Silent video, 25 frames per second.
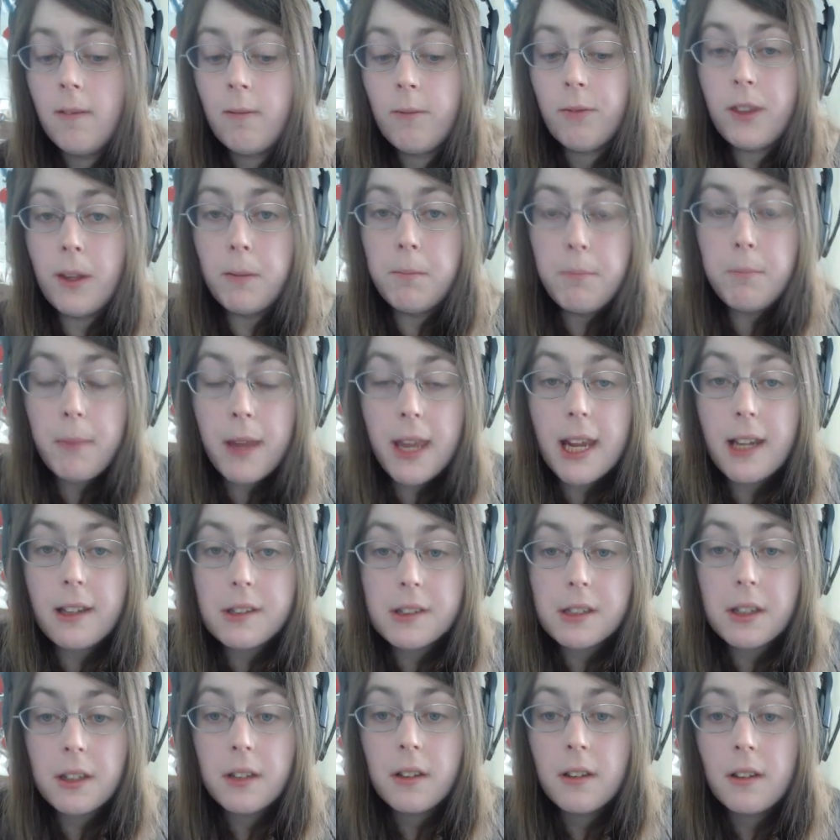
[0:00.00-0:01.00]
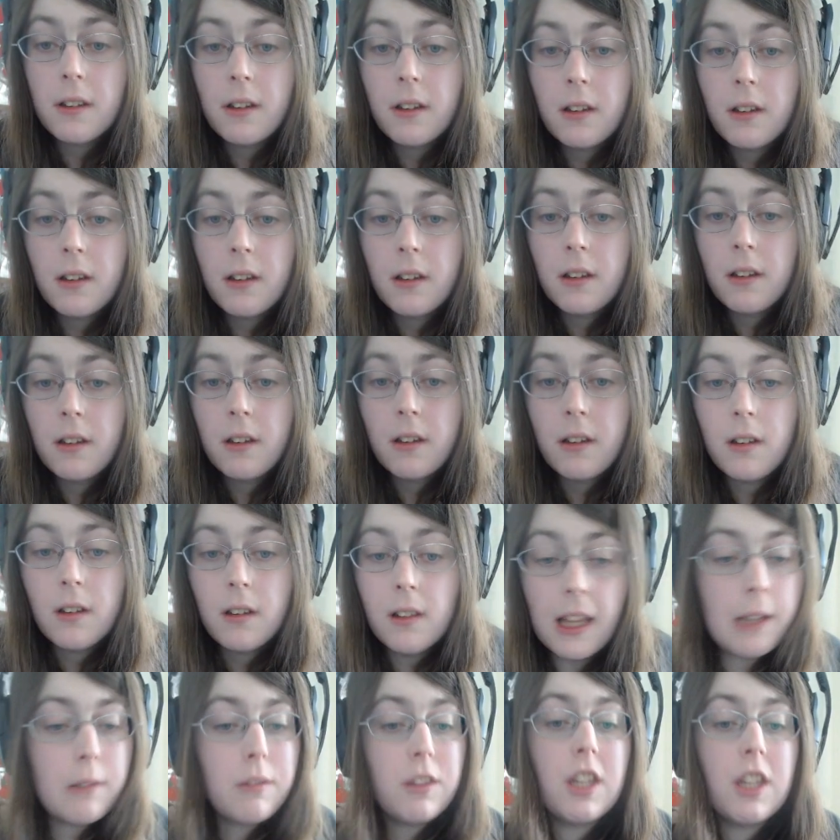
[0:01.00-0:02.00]
The meat,
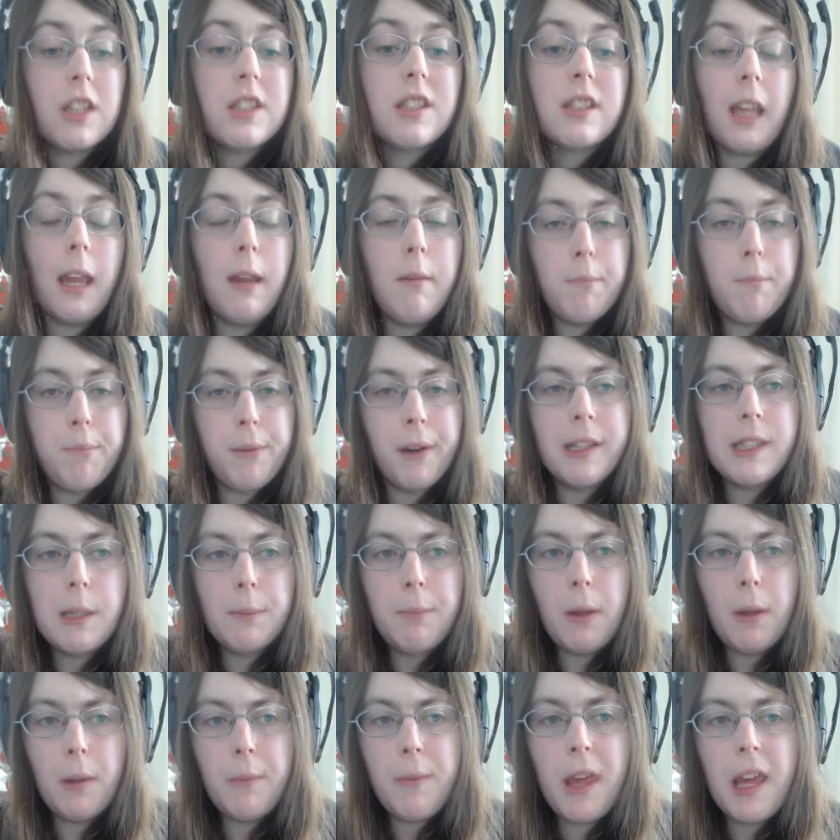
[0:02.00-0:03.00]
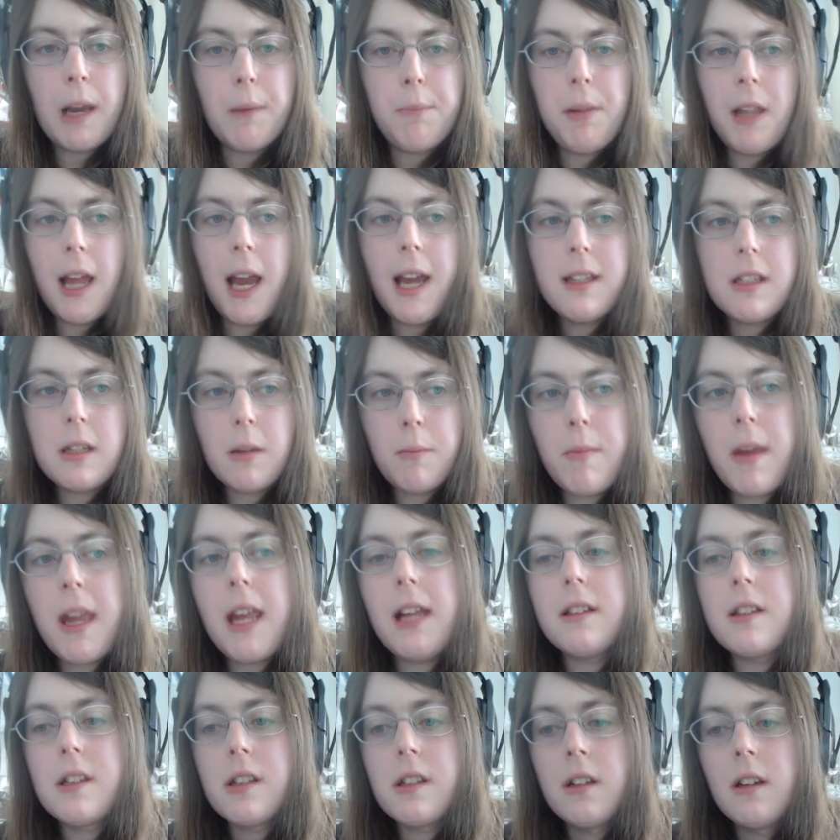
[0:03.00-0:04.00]
like, this same principle being applied to
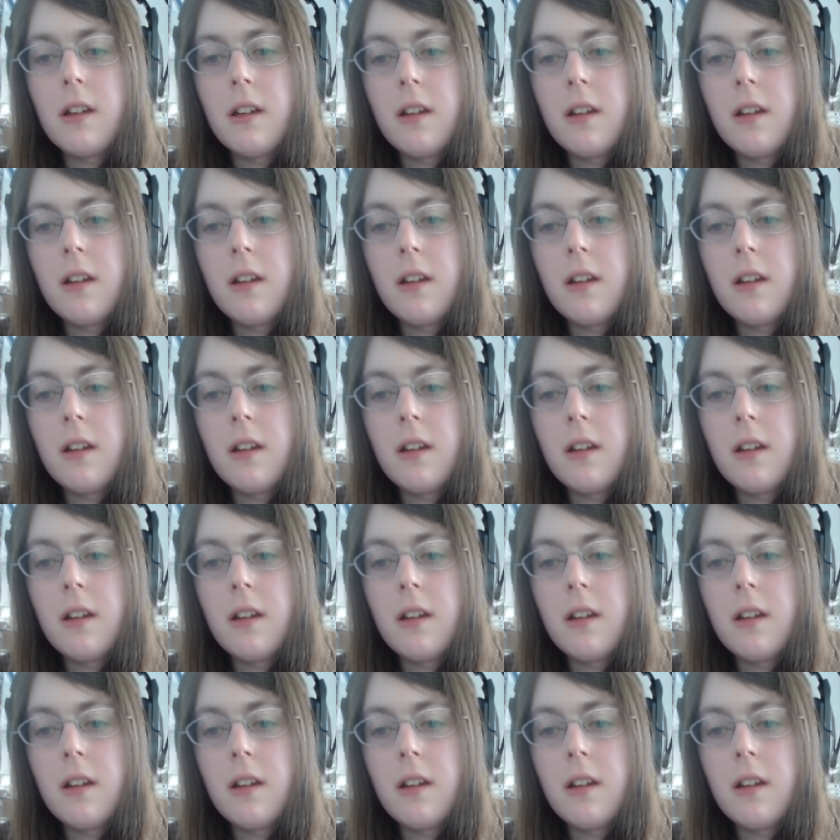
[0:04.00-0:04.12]
meat,